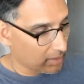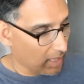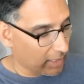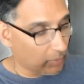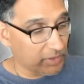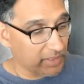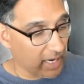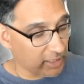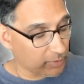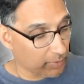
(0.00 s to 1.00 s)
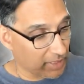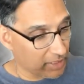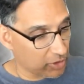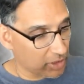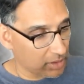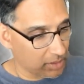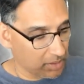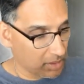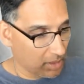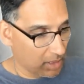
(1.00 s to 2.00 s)
I don't want to say explanation,
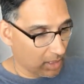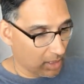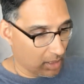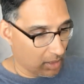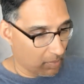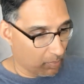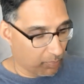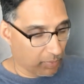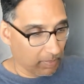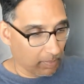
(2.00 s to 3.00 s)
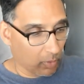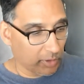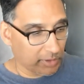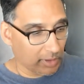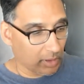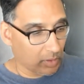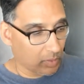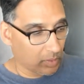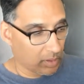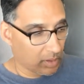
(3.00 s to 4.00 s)
but more so,